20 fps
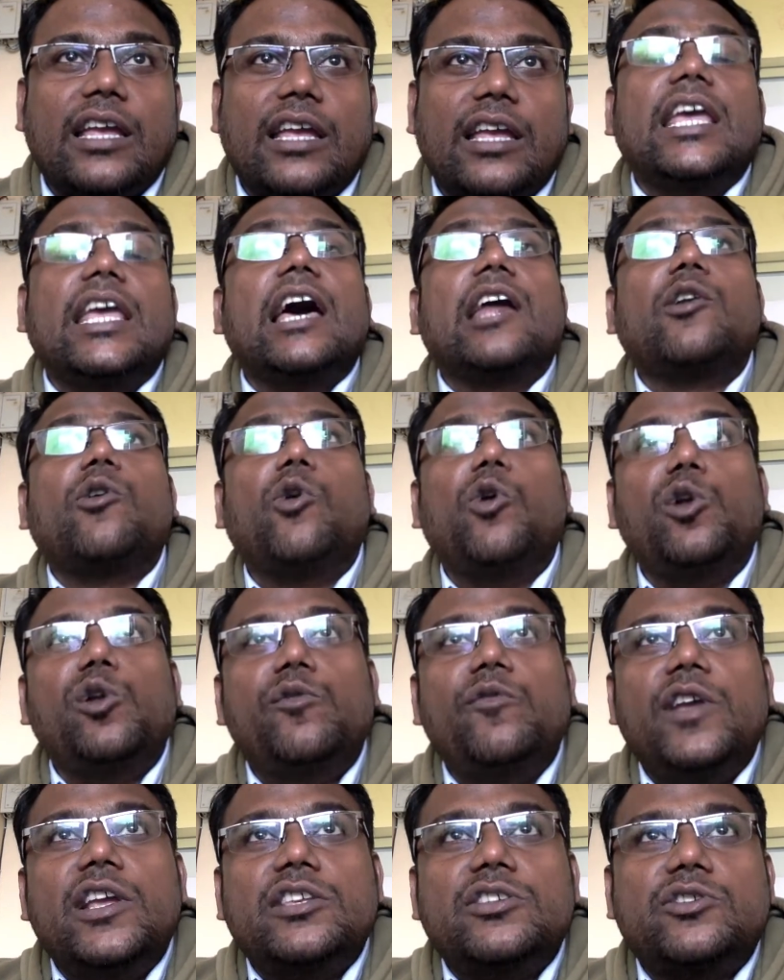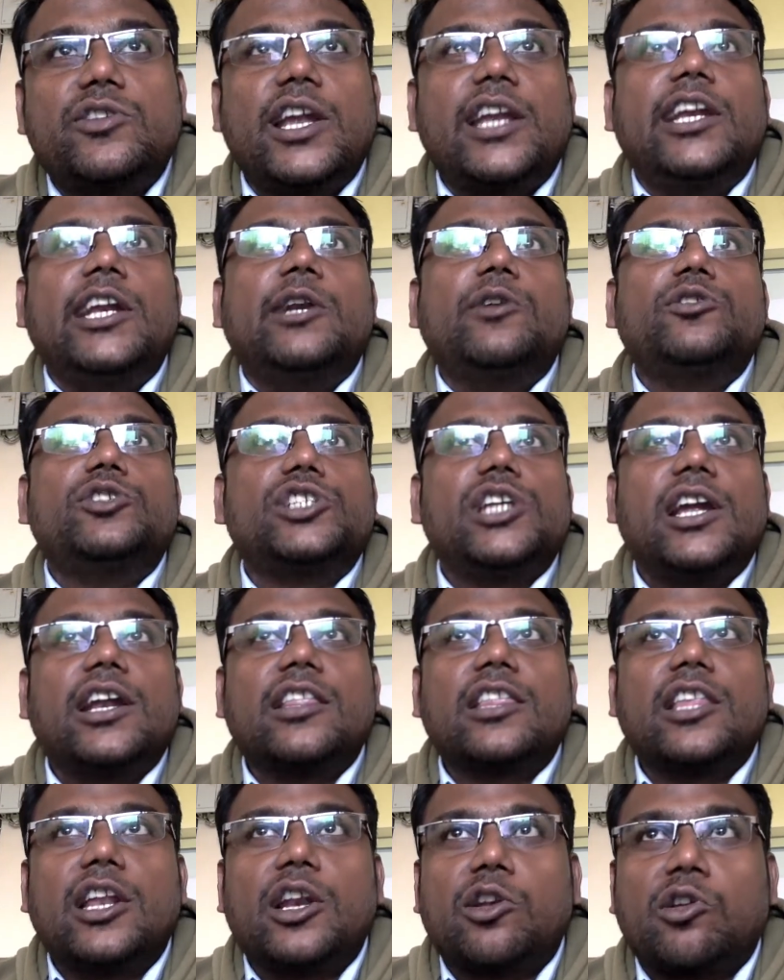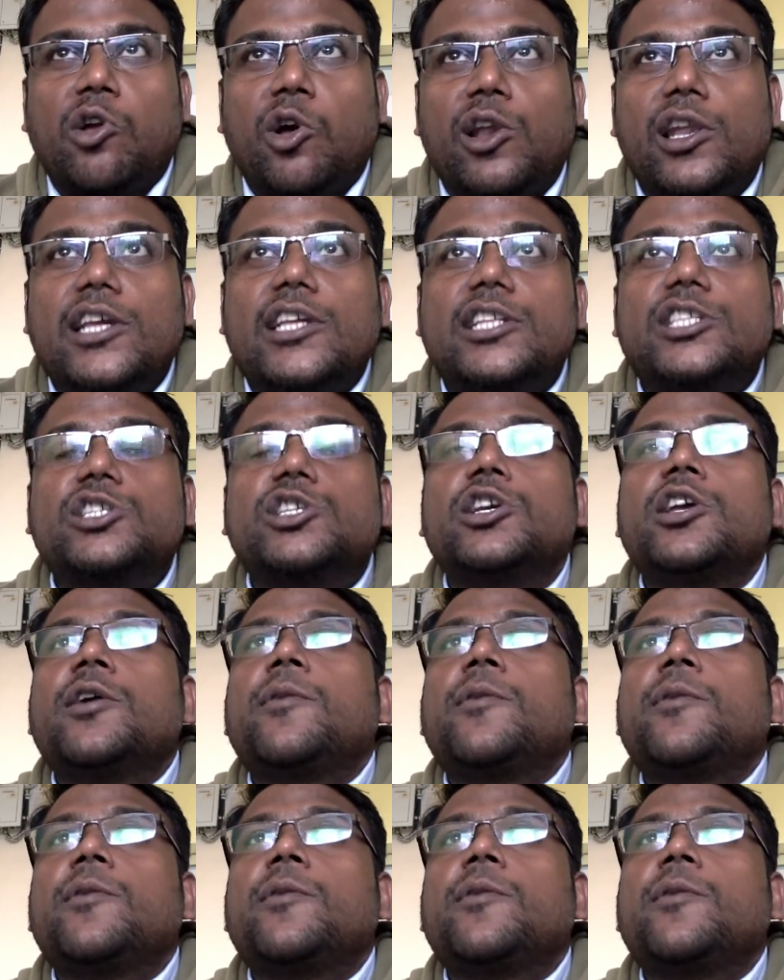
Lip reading: They are always ready to share their knowledge